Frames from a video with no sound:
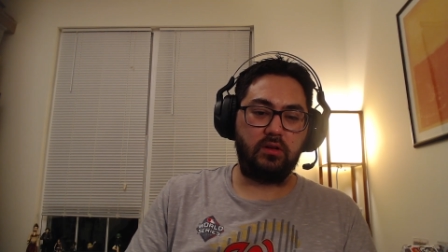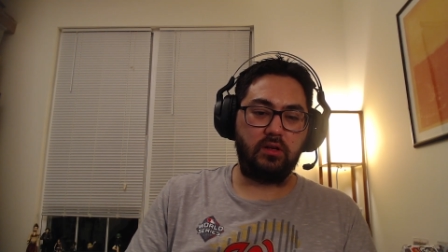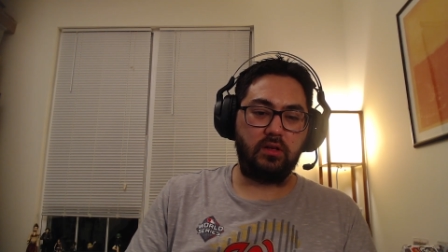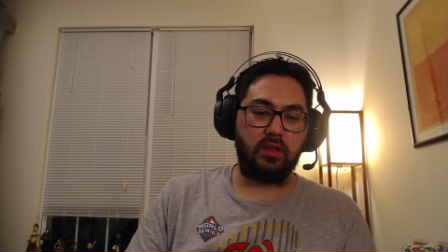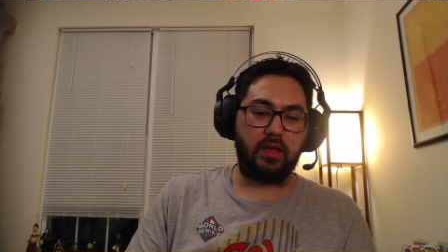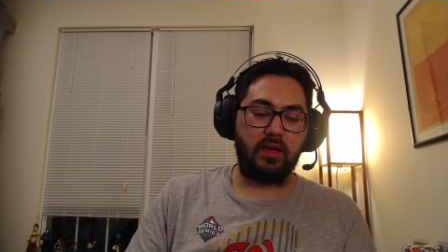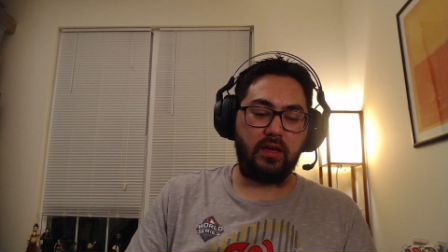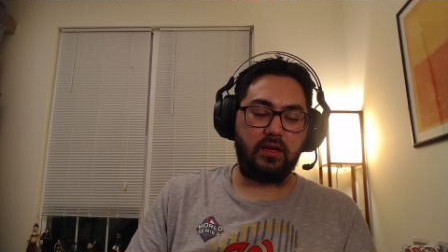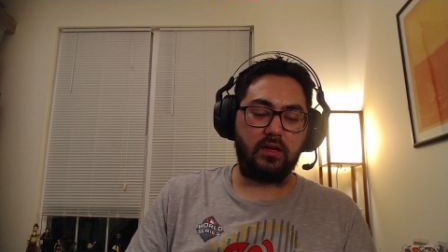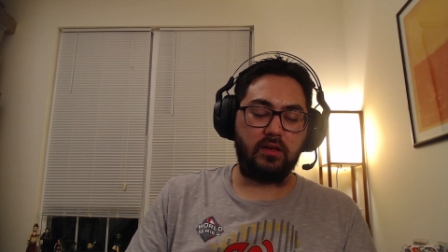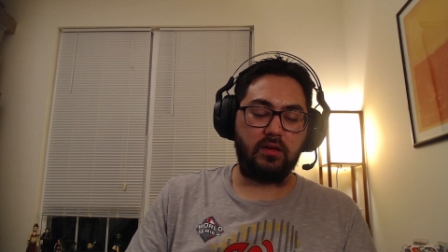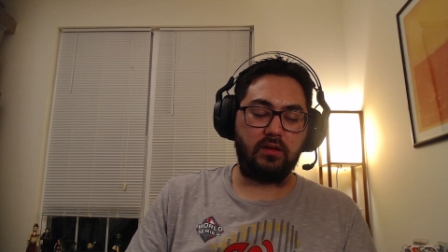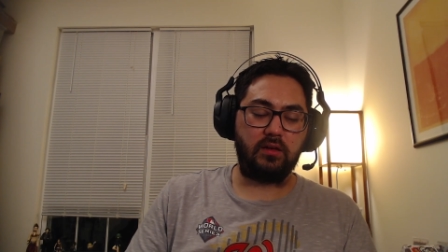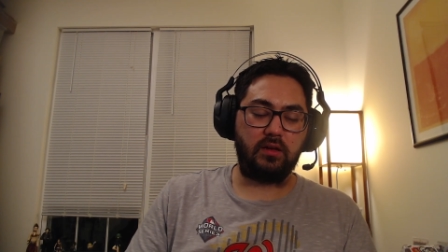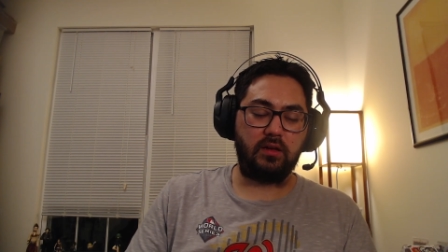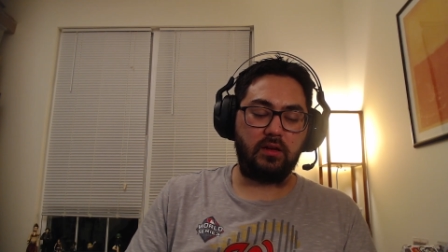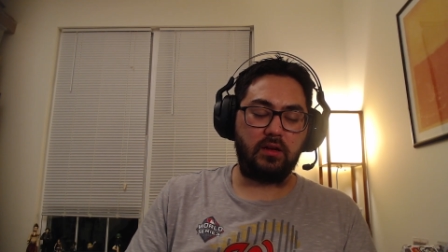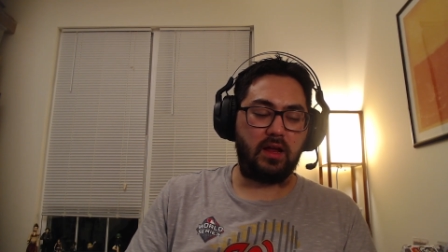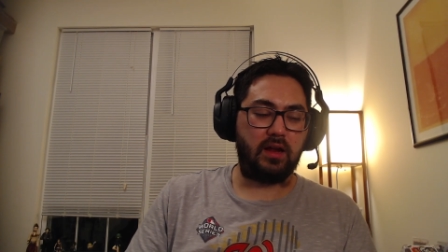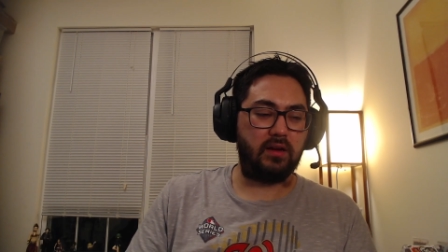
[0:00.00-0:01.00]
like,
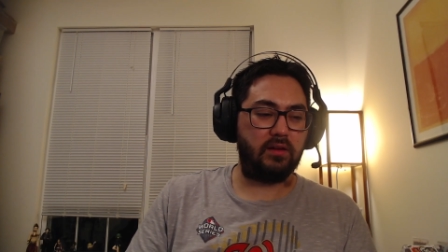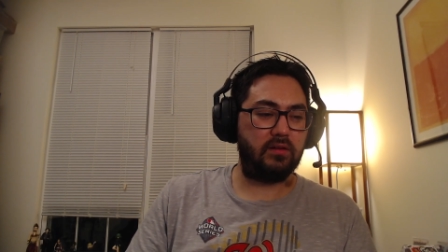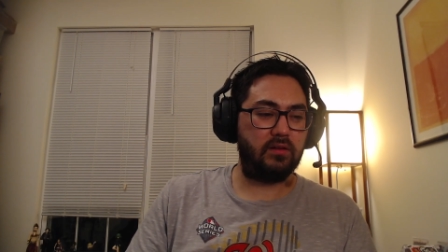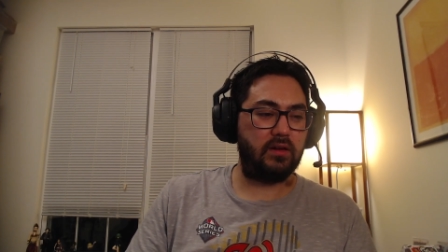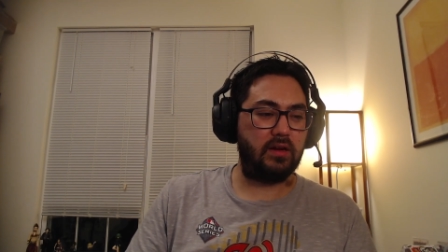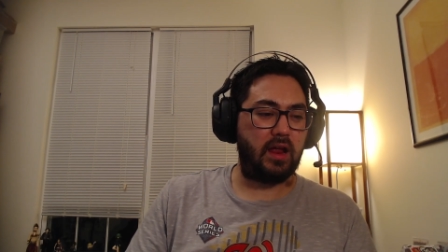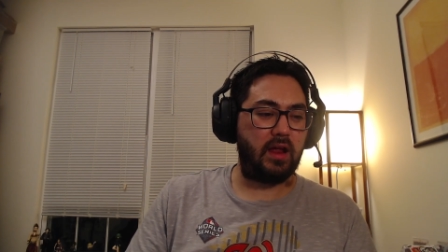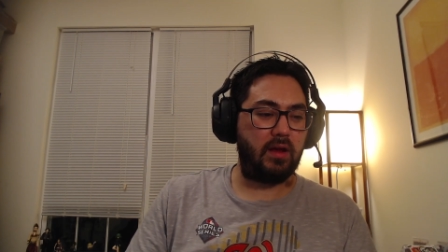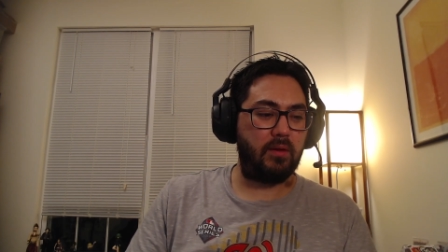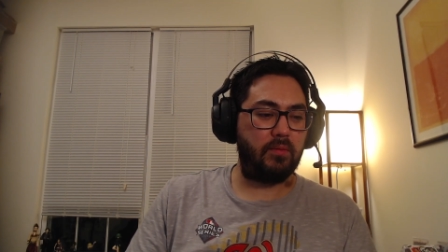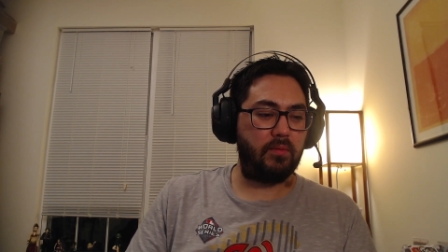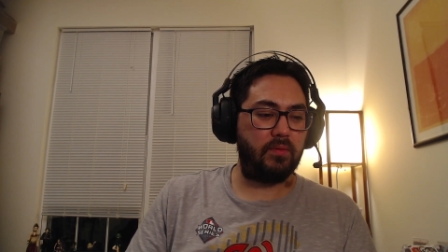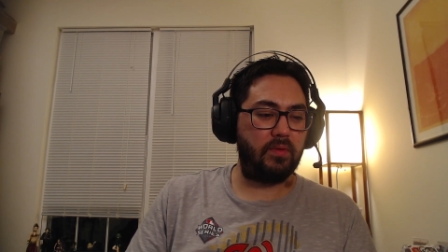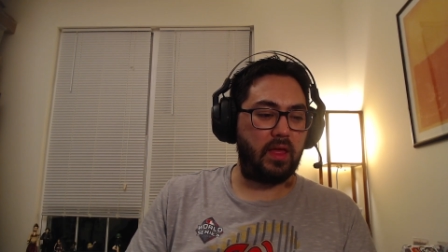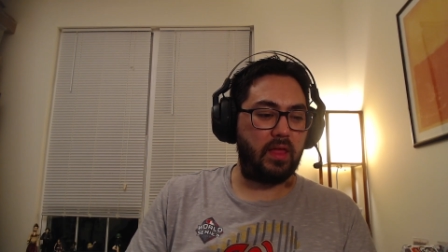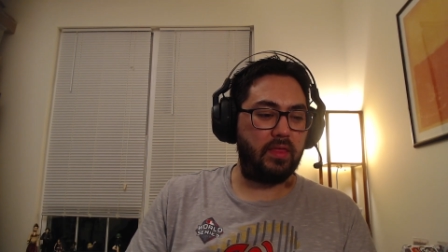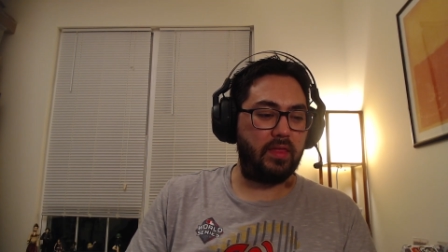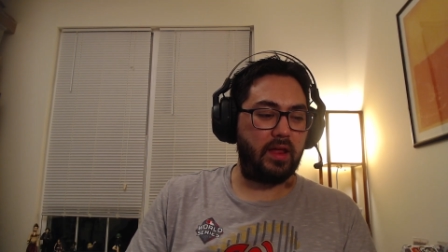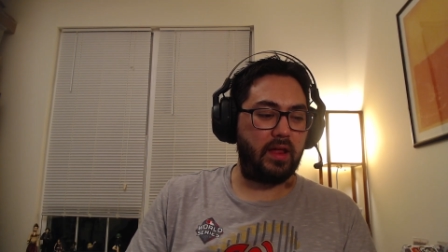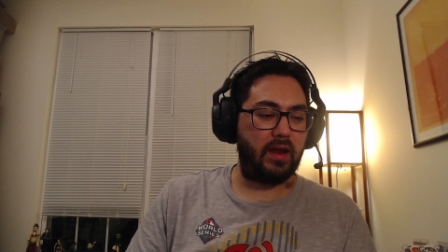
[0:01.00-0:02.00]
I'm
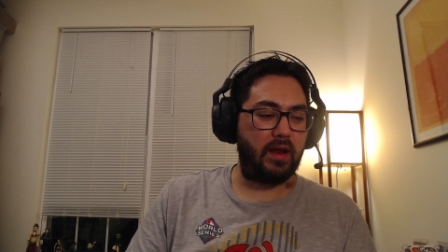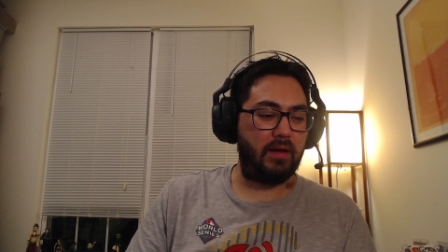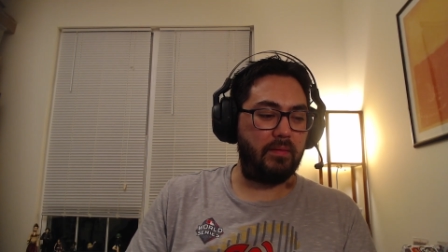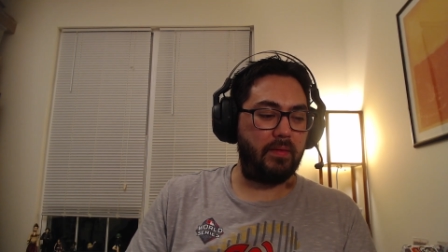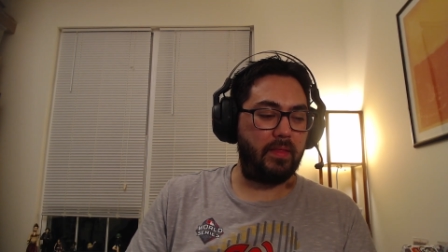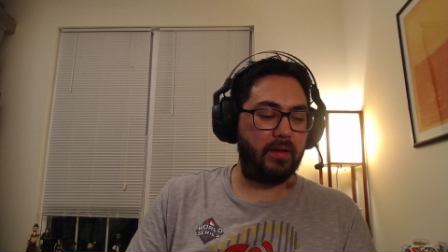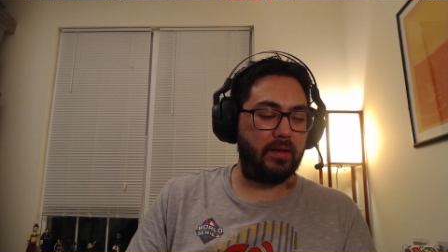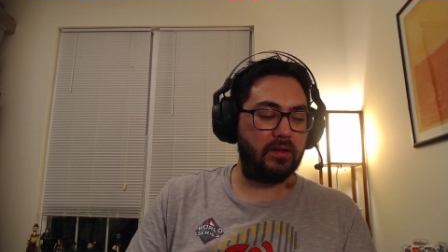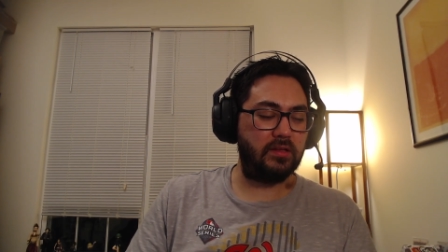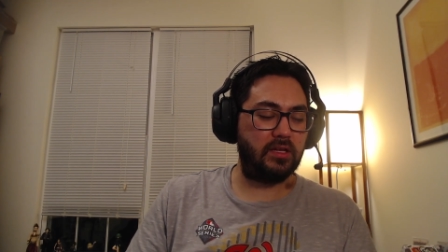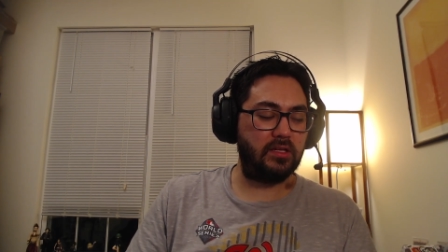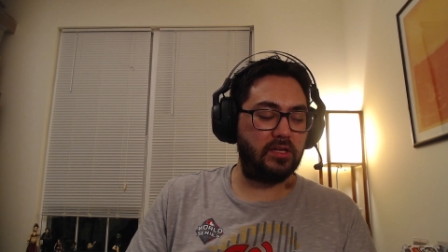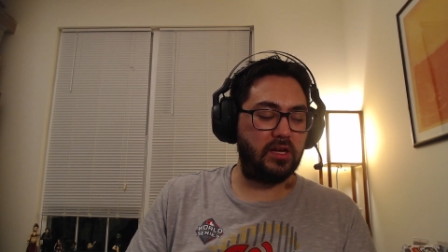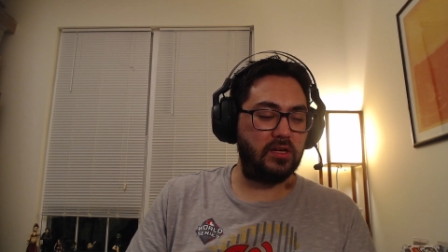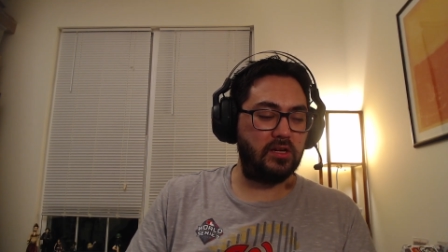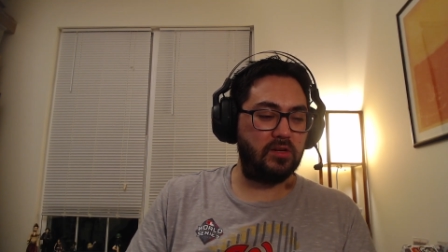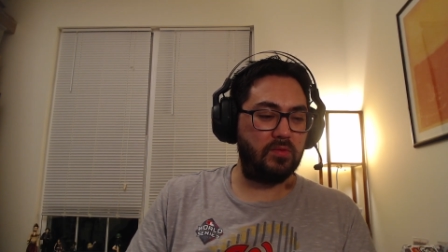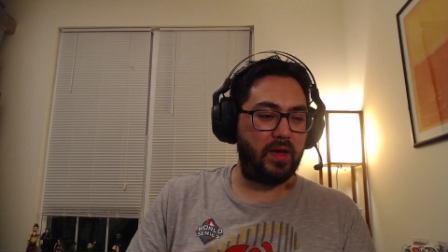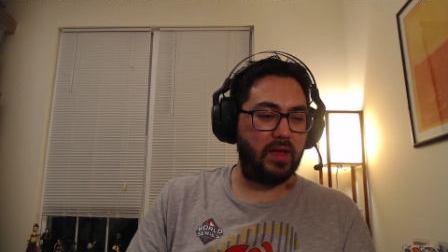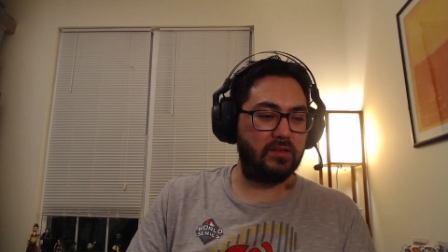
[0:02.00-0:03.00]
not gonna say
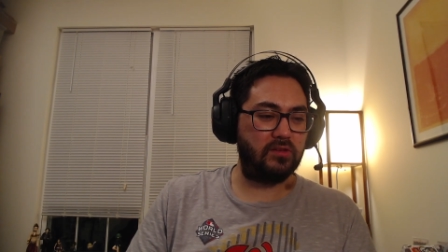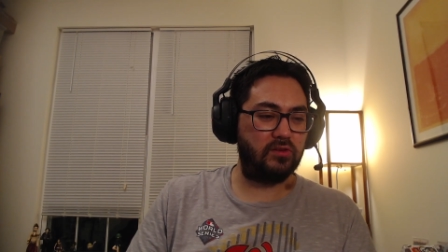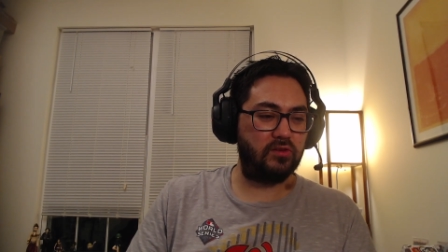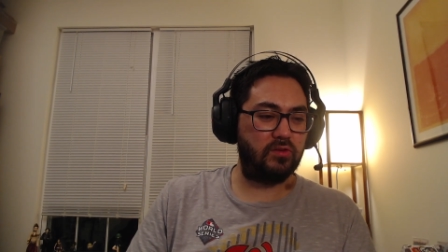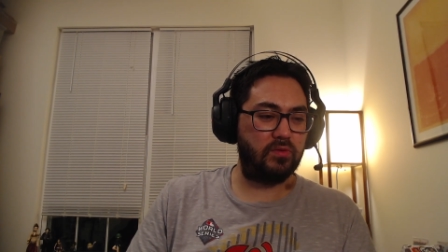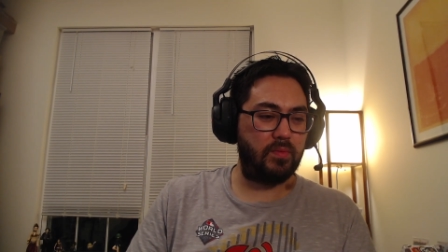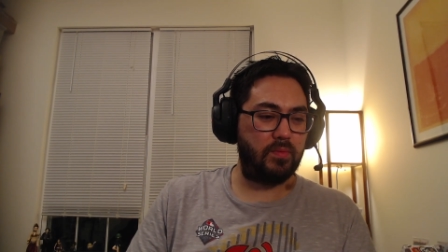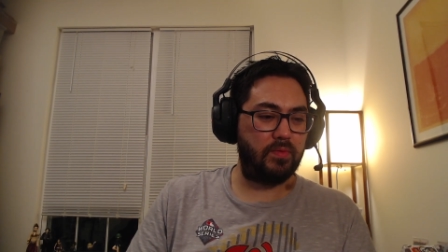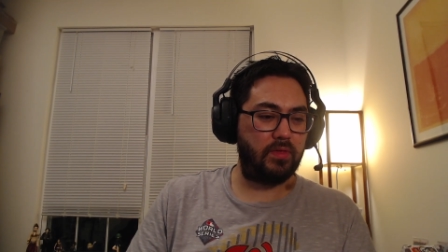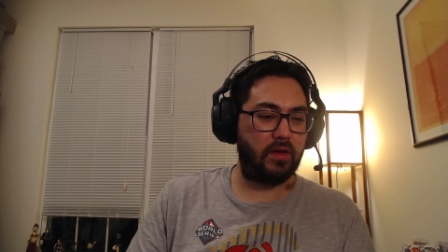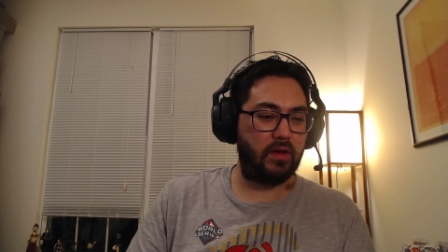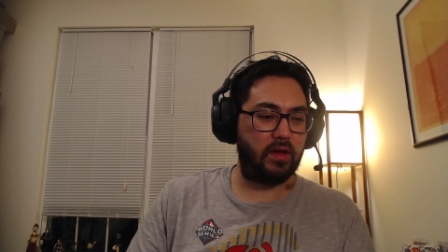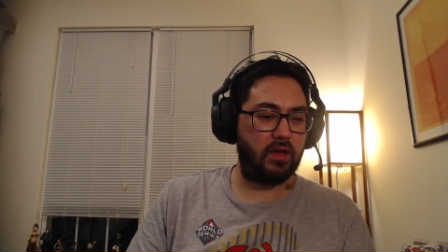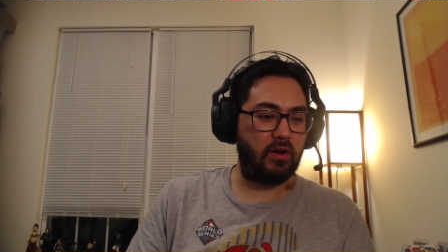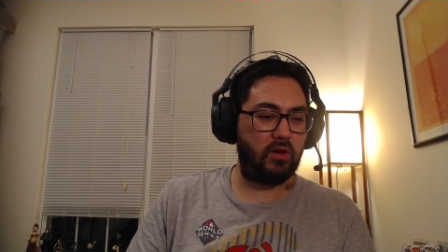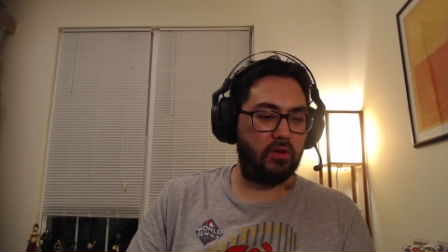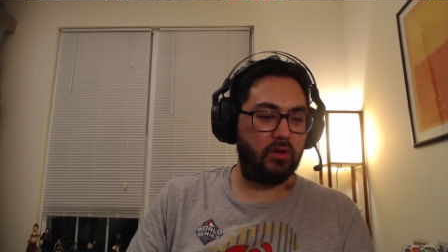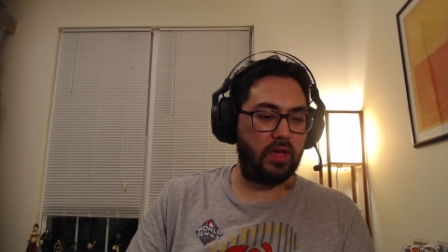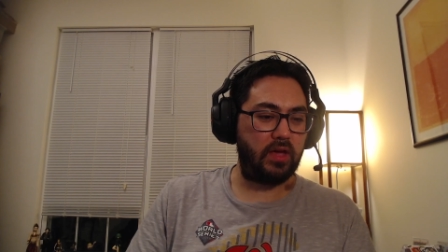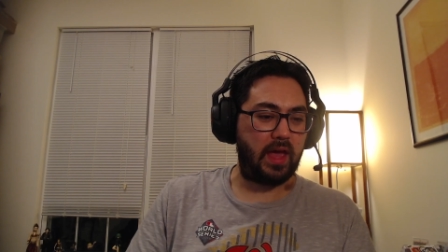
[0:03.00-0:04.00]
change of pace, so they can
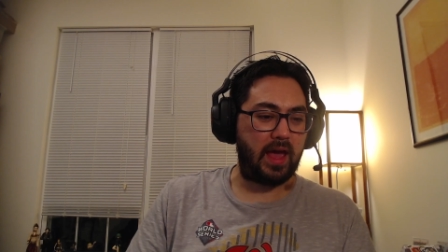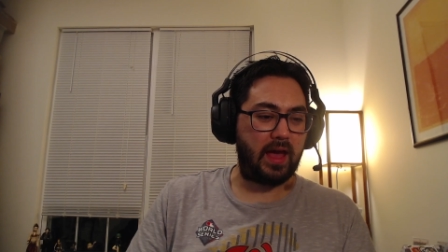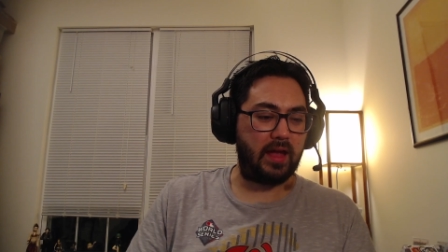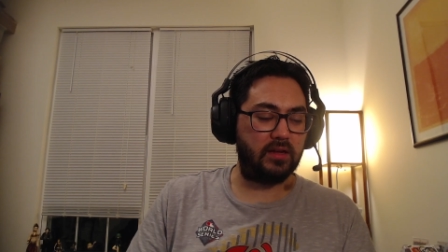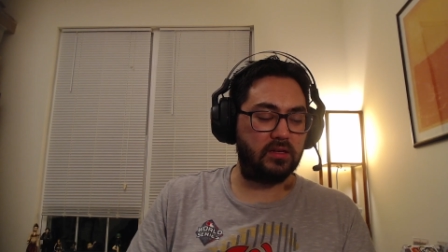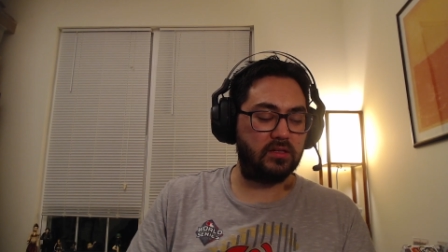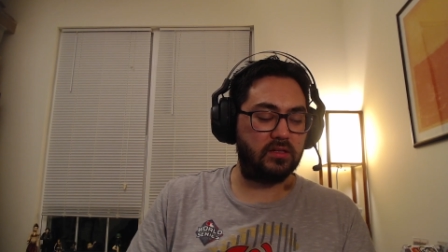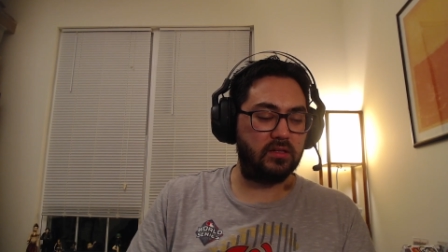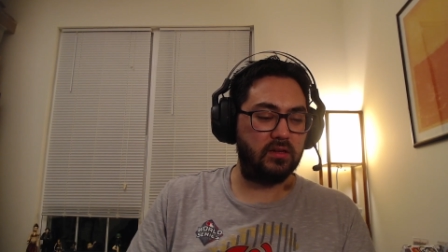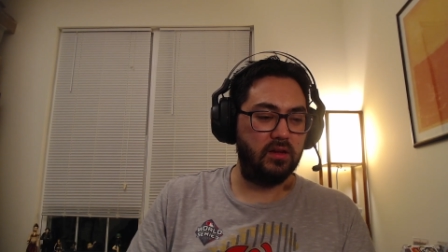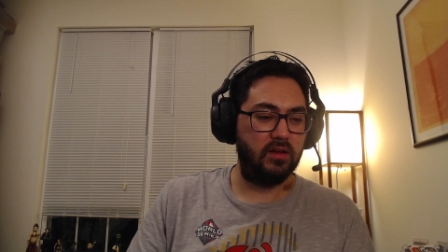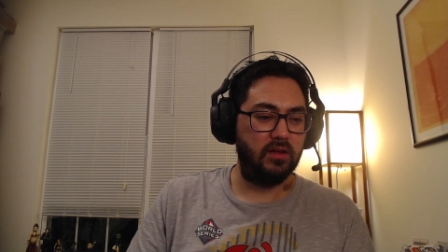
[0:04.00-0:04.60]
all catch.